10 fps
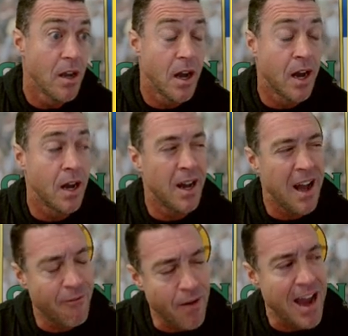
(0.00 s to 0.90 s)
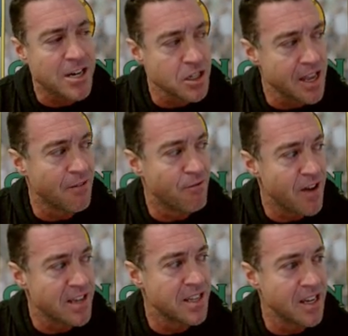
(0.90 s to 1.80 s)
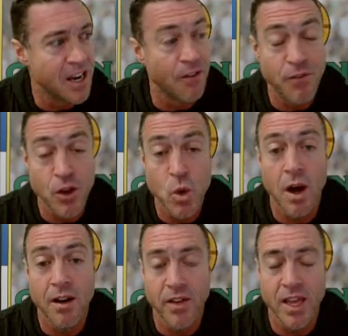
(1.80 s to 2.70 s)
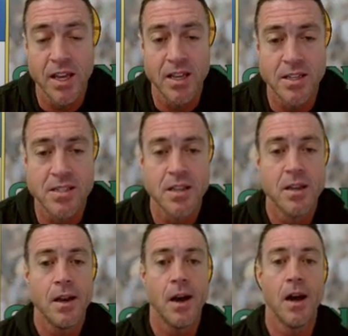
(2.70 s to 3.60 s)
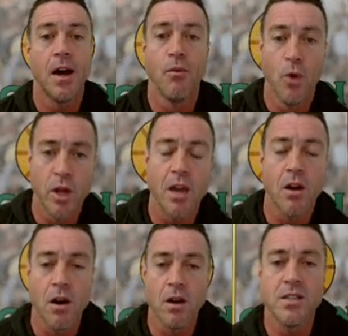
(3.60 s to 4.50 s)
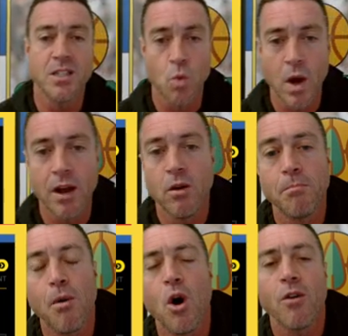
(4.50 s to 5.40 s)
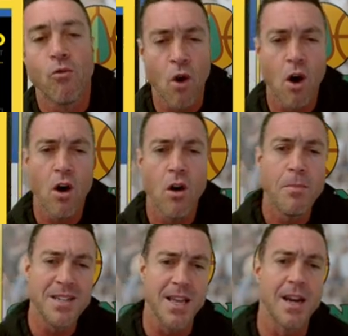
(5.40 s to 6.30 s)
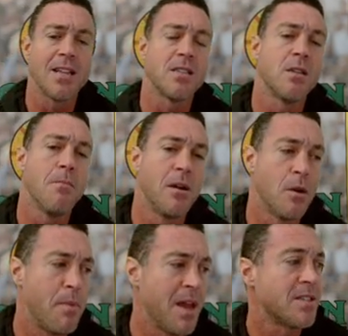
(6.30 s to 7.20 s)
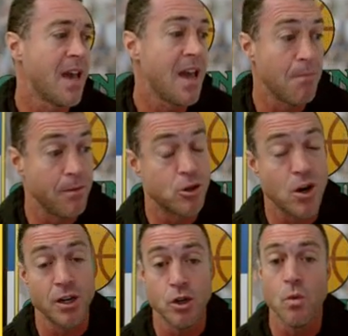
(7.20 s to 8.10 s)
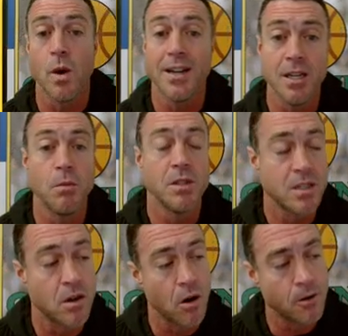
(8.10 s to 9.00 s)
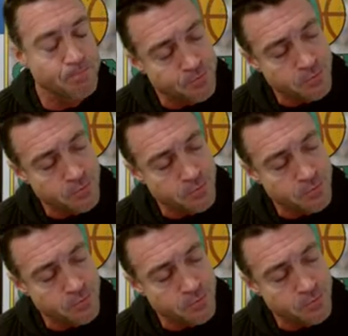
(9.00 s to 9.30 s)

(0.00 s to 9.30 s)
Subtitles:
I've actually invested in a few of his rookie cards as well. Bought raw because I'd like to submit them to PSA and maybe try to do what I did with this card.